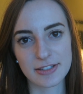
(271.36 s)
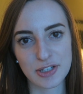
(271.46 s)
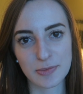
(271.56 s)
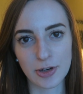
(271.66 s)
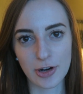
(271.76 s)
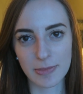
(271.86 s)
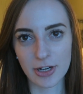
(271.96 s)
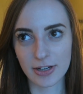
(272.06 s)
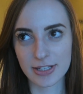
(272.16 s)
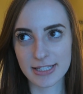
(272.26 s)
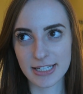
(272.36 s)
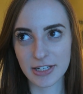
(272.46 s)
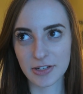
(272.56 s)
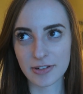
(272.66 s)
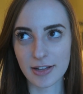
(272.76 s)
Tomorrow I'm gonna
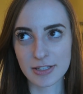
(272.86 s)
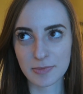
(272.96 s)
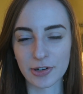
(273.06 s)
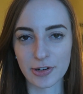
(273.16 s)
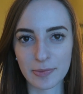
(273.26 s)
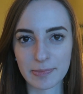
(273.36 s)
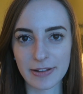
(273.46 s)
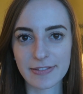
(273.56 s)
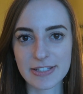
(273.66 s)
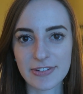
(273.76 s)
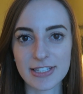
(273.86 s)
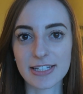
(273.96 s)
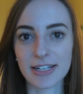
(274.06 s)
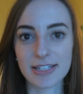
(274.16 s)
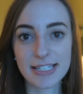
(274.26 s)
continue, not tomorrow, but this video is
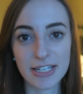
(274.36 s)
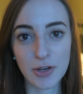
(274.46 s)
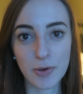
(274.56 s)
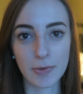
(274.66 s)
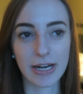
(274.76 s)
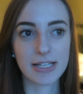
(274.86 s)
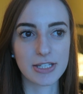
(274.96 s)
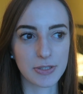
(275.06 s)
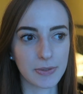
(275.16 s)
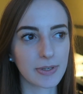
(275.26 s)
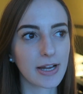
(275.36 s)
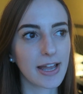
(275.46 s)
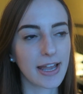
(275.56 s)
gonna continue with what I do